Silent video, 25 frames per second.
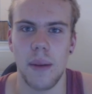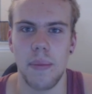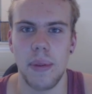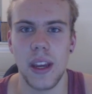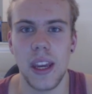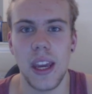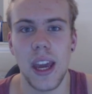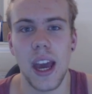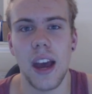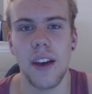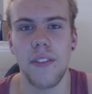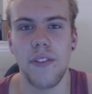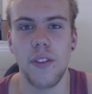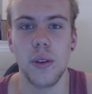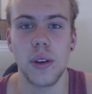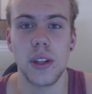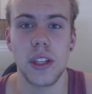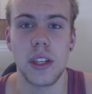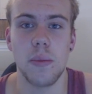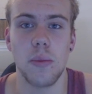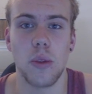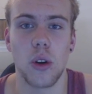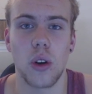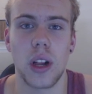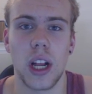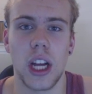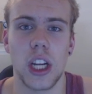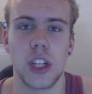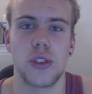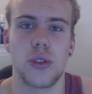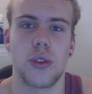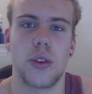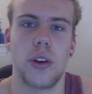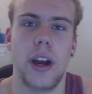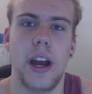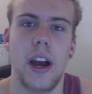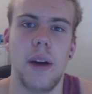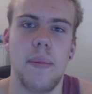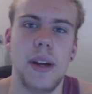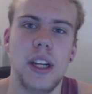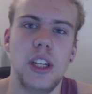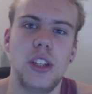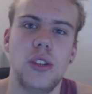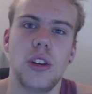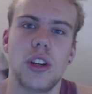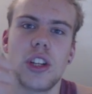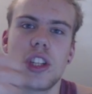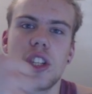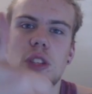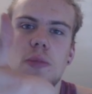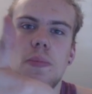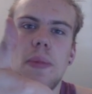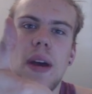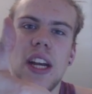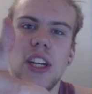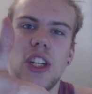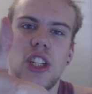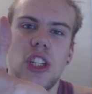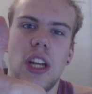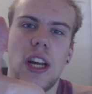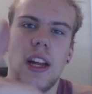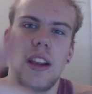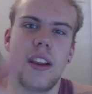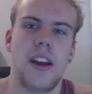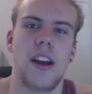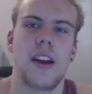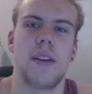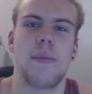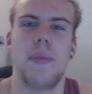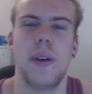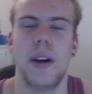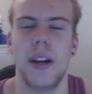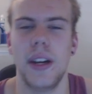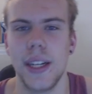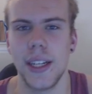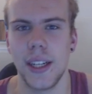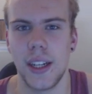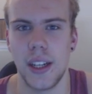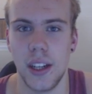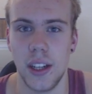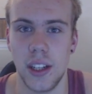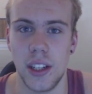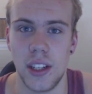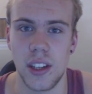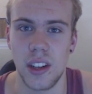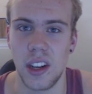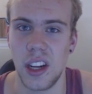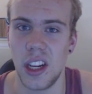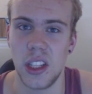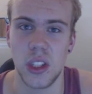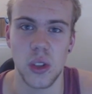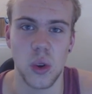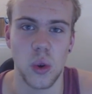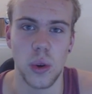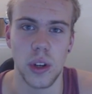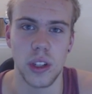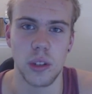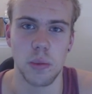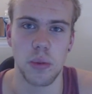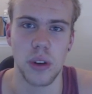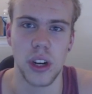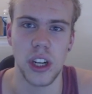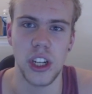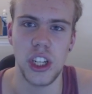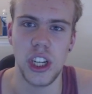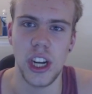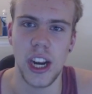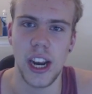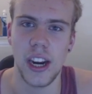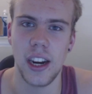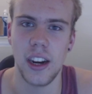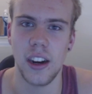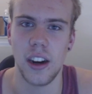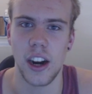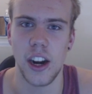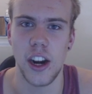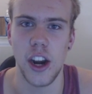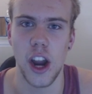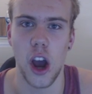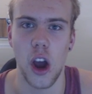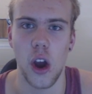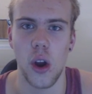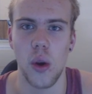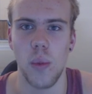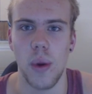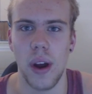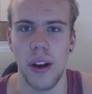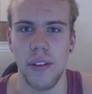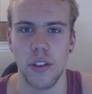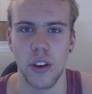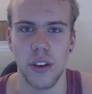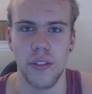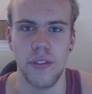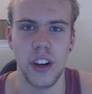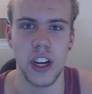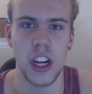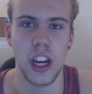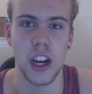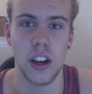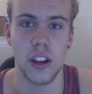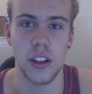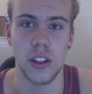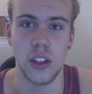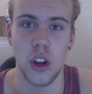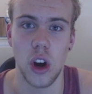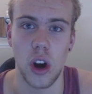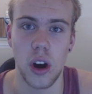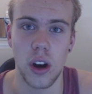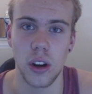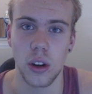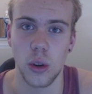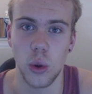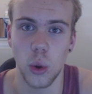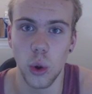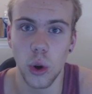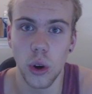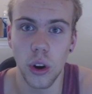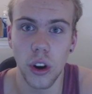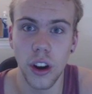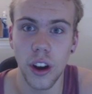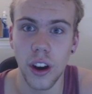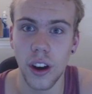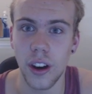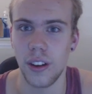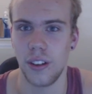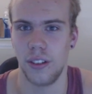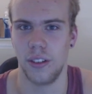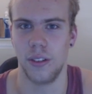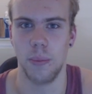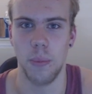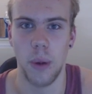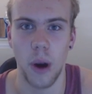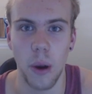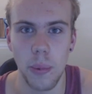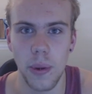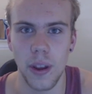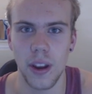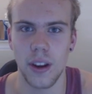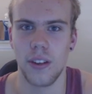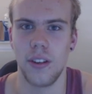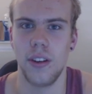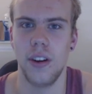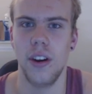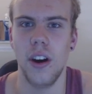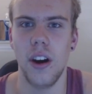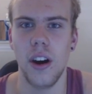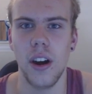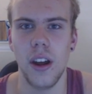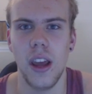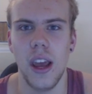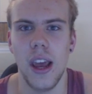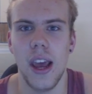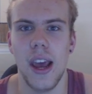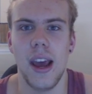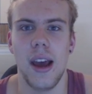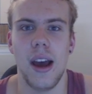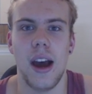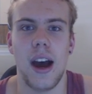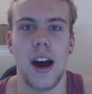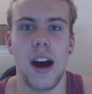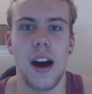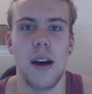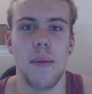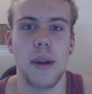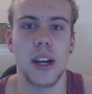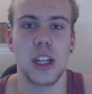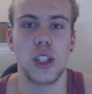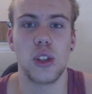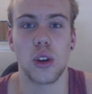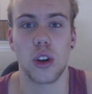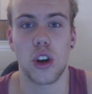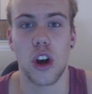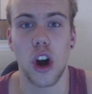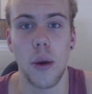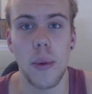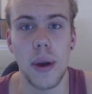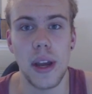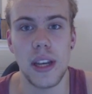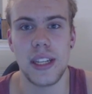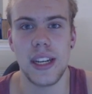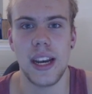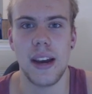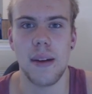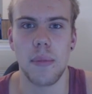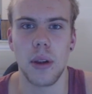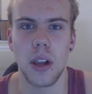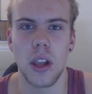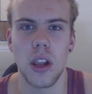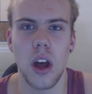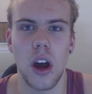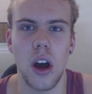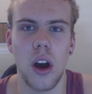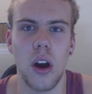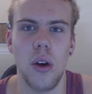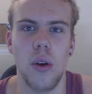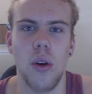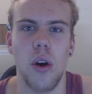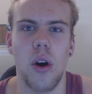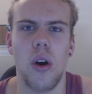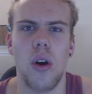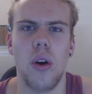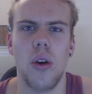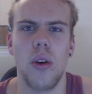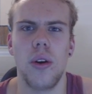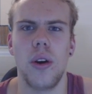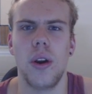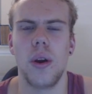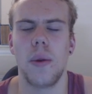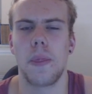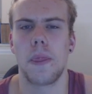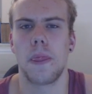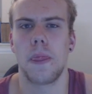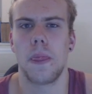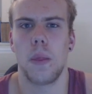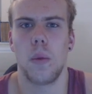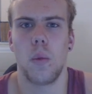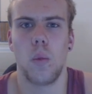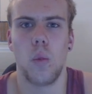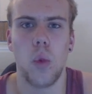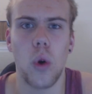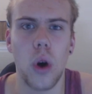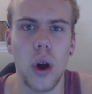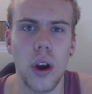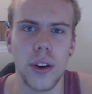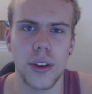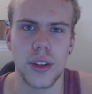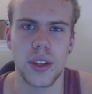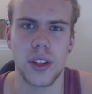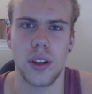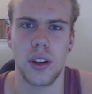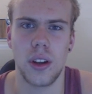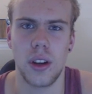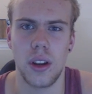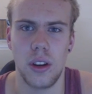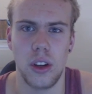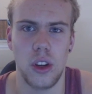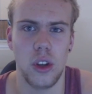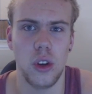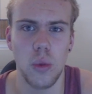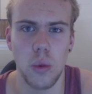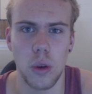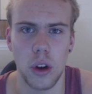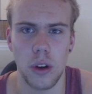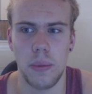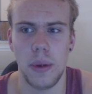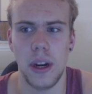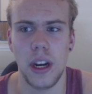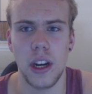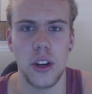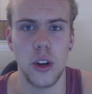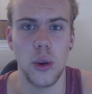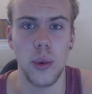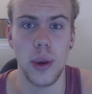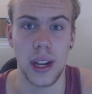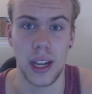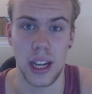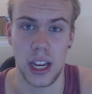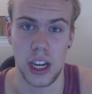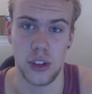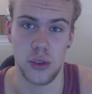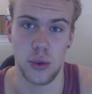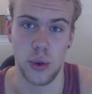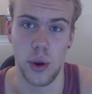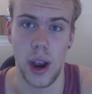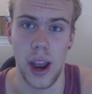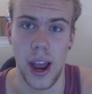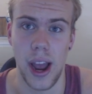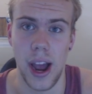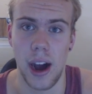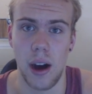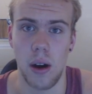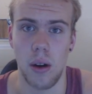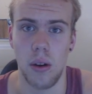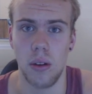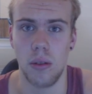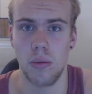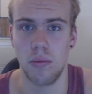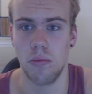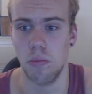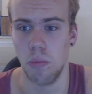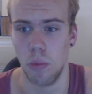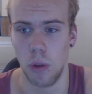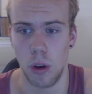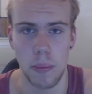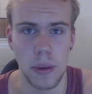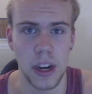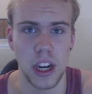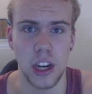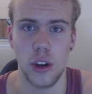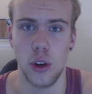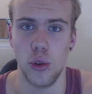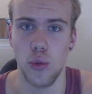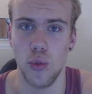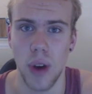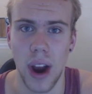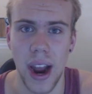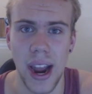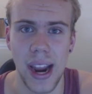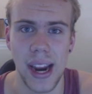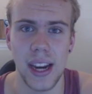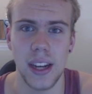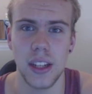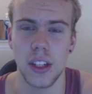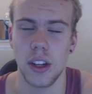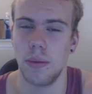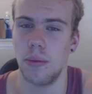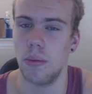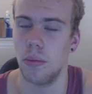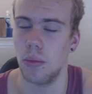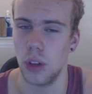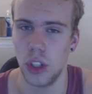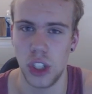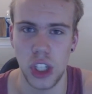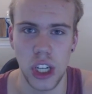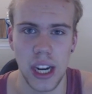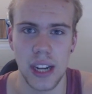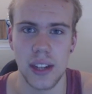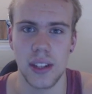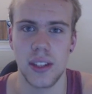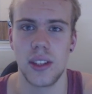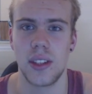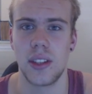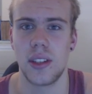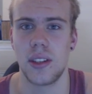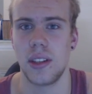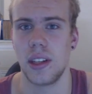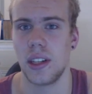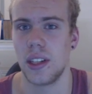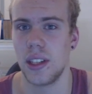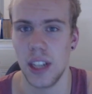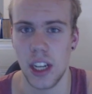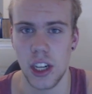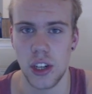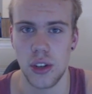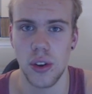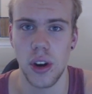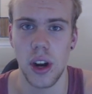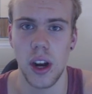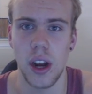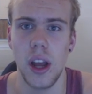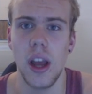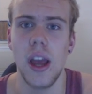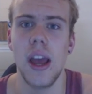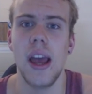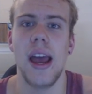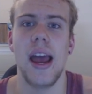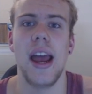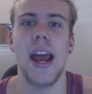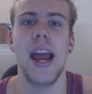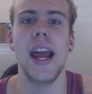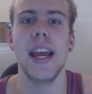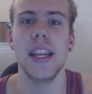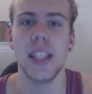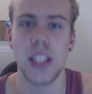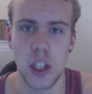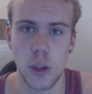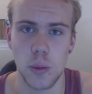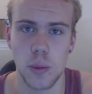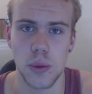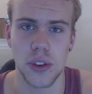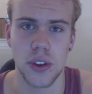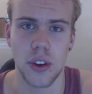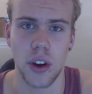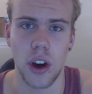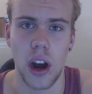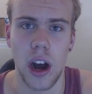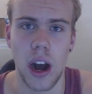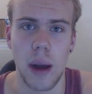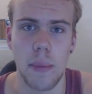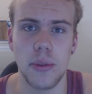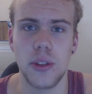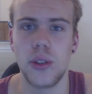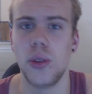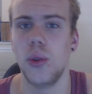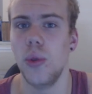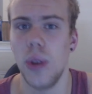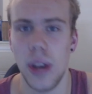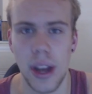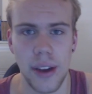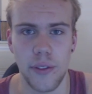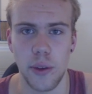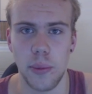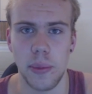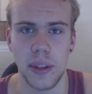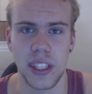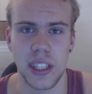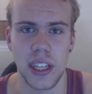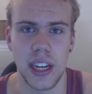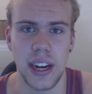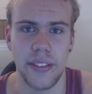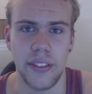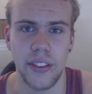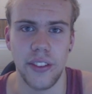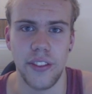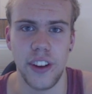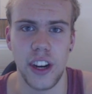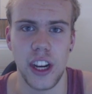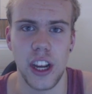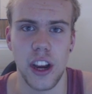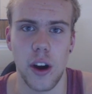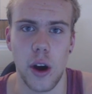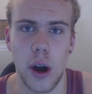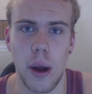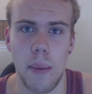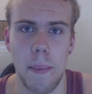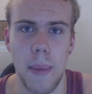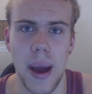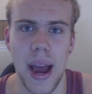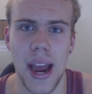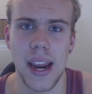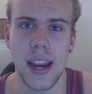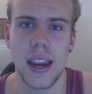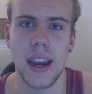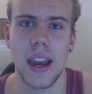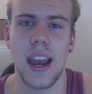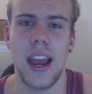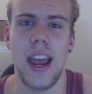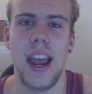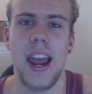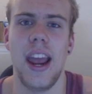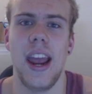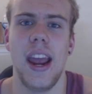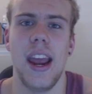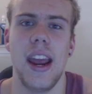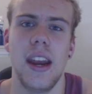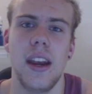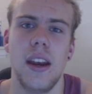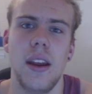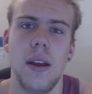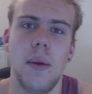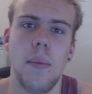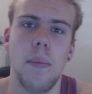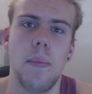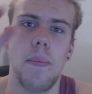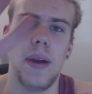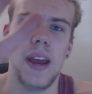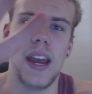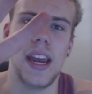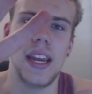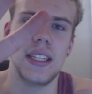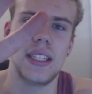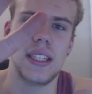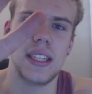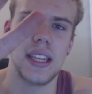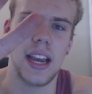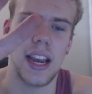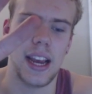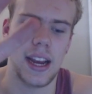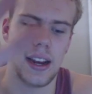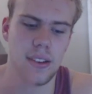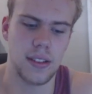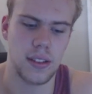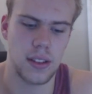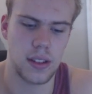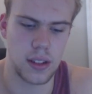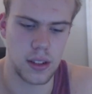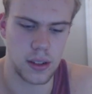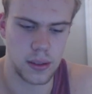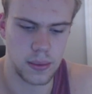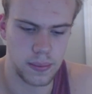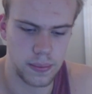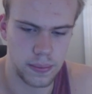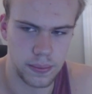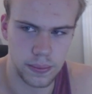But yeah, if you want to see more Clash Royale, make sure to smash that like button, because it's always appreciated. I know whether a video is not good or not, or popular or not. Make sure to comment down below on what you want me to do in Clash Royale. Want me to do raids, open more chests, etc. And subscribe to never miss another video I make. And peace out.